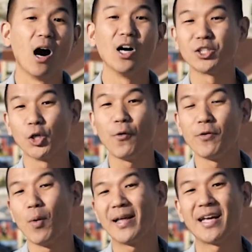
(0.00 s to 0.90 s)
Also,
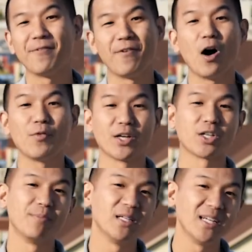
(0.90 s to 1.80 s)
if you want to get involved with our
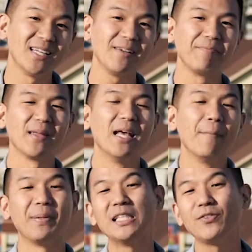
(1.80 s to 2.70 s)
community,
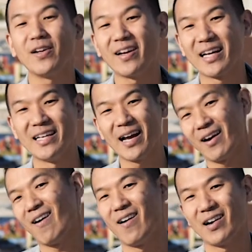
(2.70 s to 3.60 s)
please fill out a
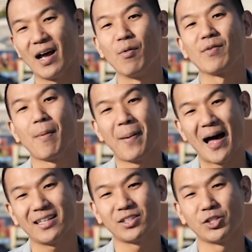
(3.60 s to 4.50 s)
connect card and one of our
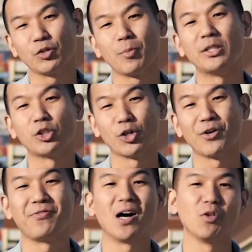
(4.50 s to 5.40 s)
pastors will be sure
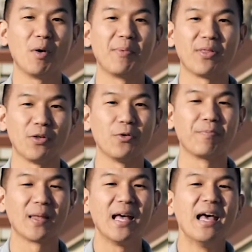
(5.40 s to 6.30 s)
to follow up with you.
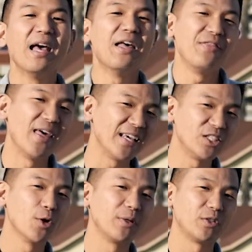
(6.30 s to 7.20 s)
Thank
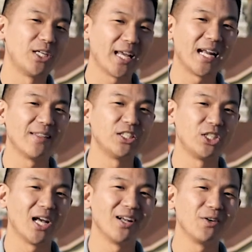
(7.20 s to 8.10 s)
you so much for checking out
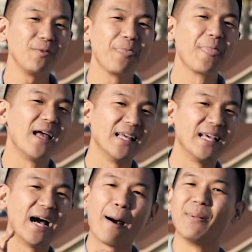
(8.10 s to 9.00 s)
this channel.
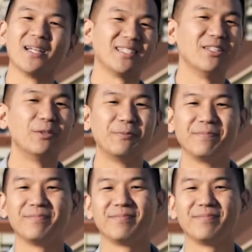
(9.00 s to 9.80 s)
God bless you.